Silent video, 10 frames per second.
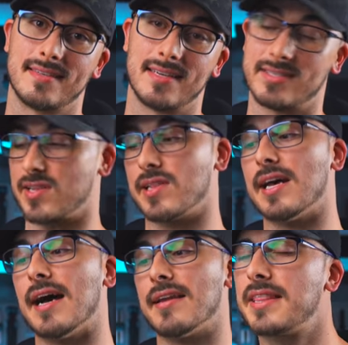is a
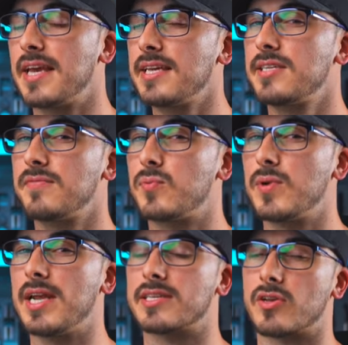lot. And the A7
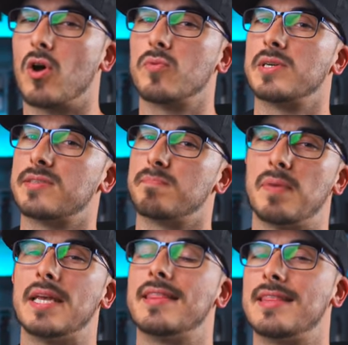III has always
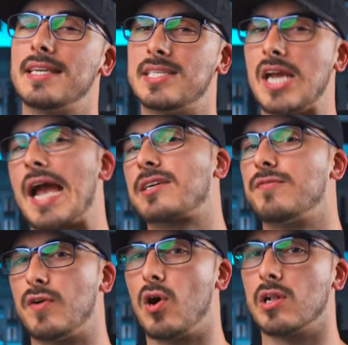been the jack
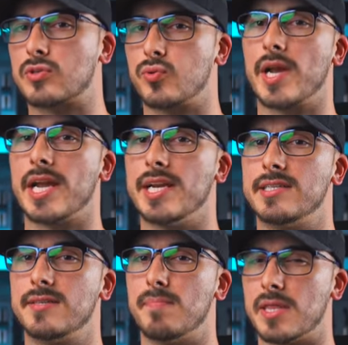of all
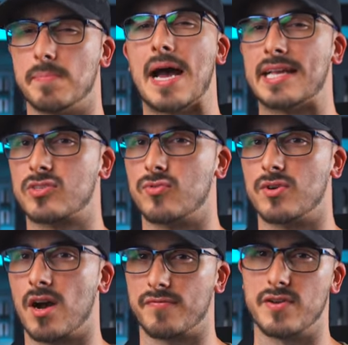trades, but the master
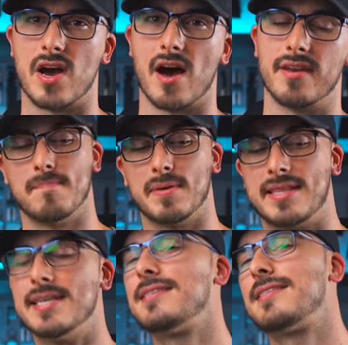of none. But
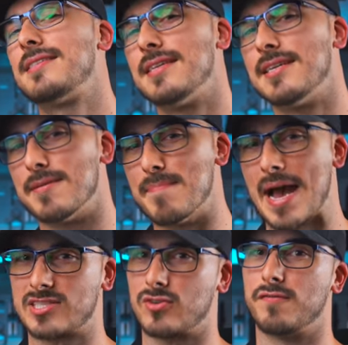this is a
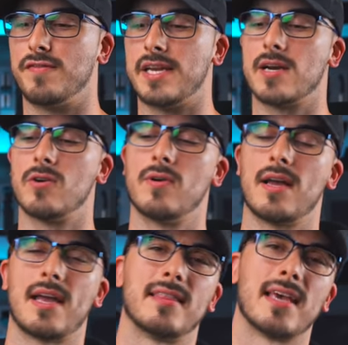master of video,
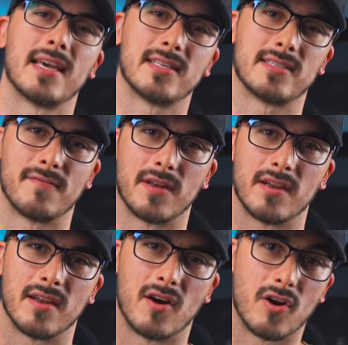and the
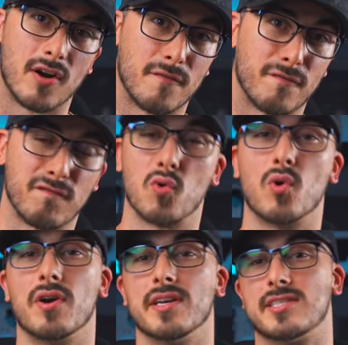A7
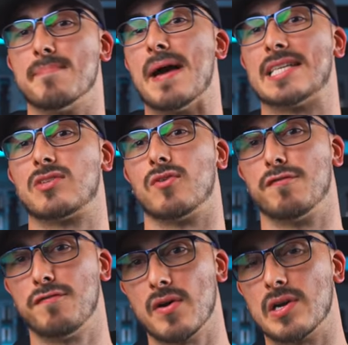R4 is the master of
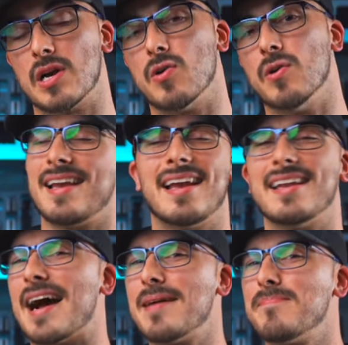photo.
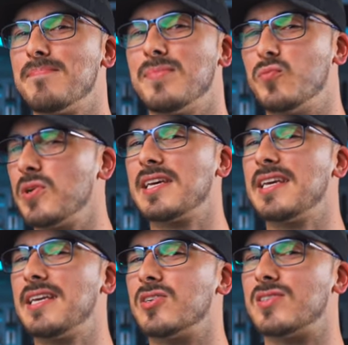And I'm really
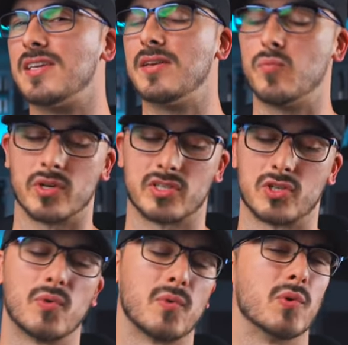eager to see what
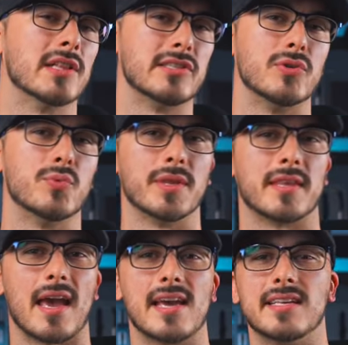Sony will do with
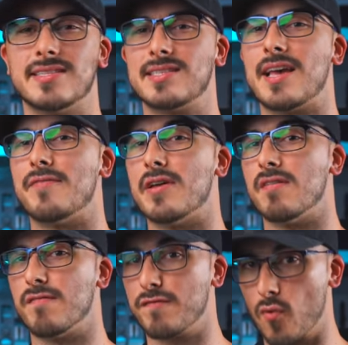the
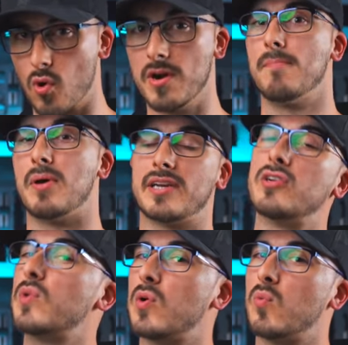A7 IV, but I
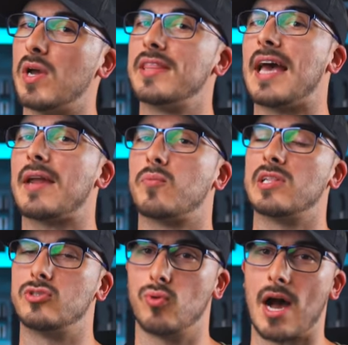don't know when that will
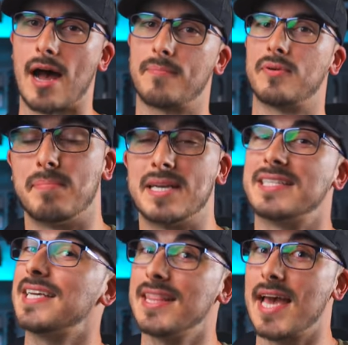drop. But
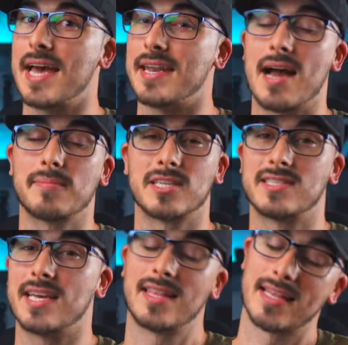until then, I'm gonna
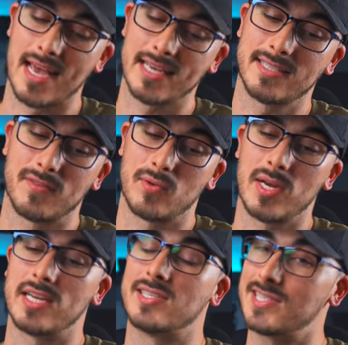say that the A7
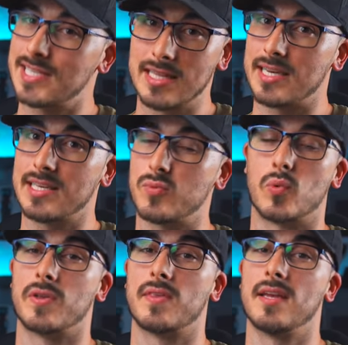III still is
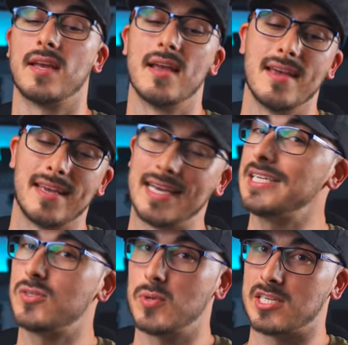worth it
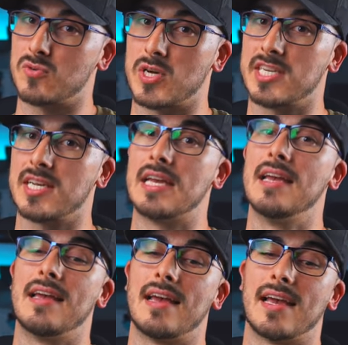in 2020,
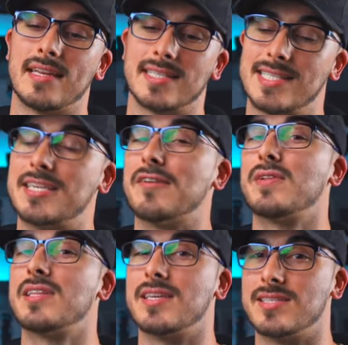and it's
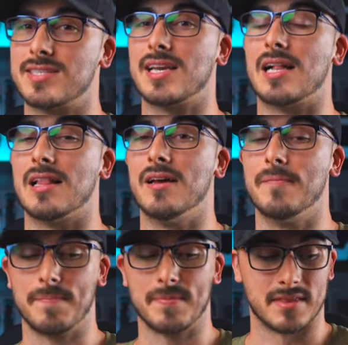definitely still
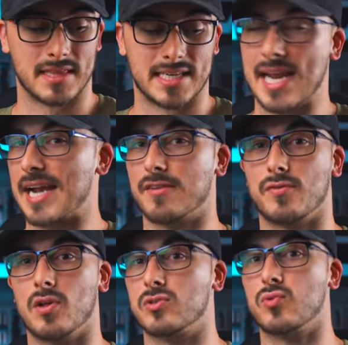the jack of
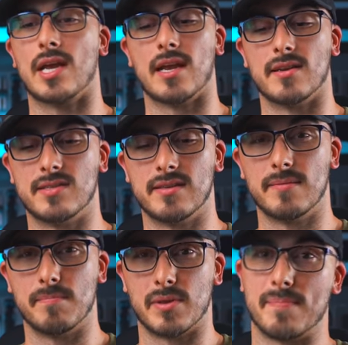all trades,
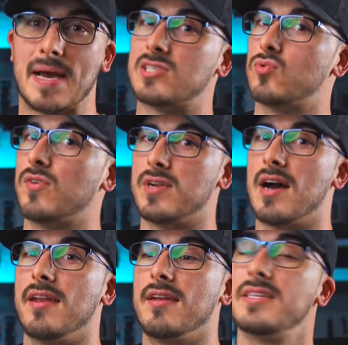but the master of
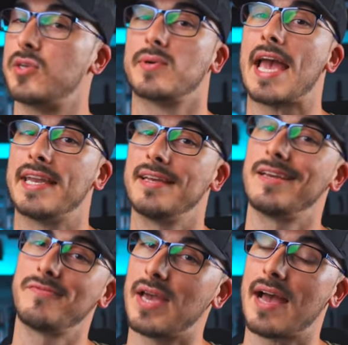none. So again,
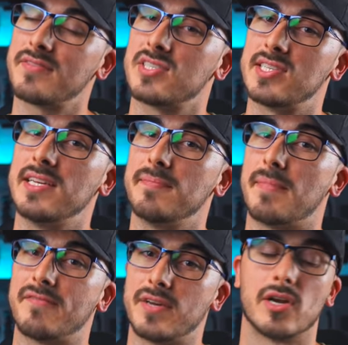if you haven't seen
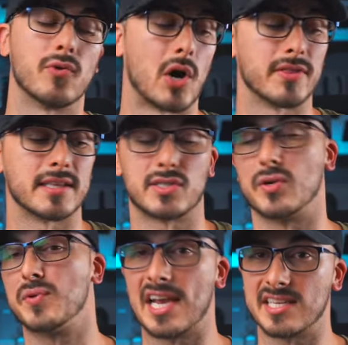my video on the
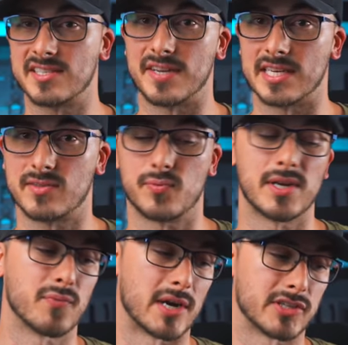Sony A7S III
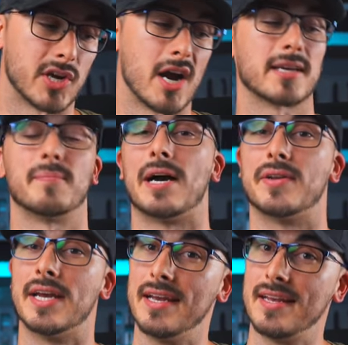where I talk
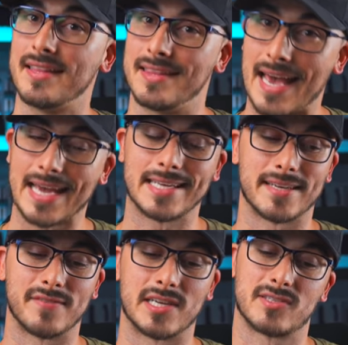about the
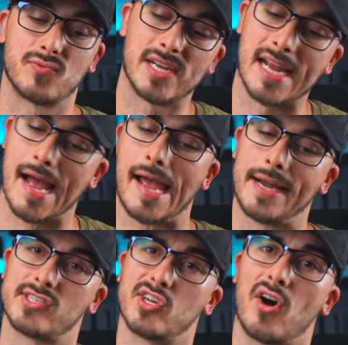A7S III
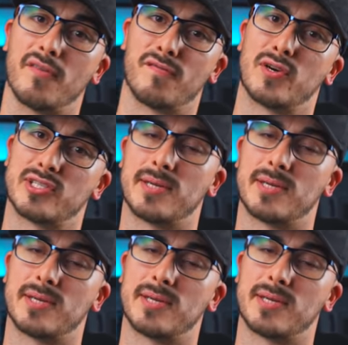hands-on first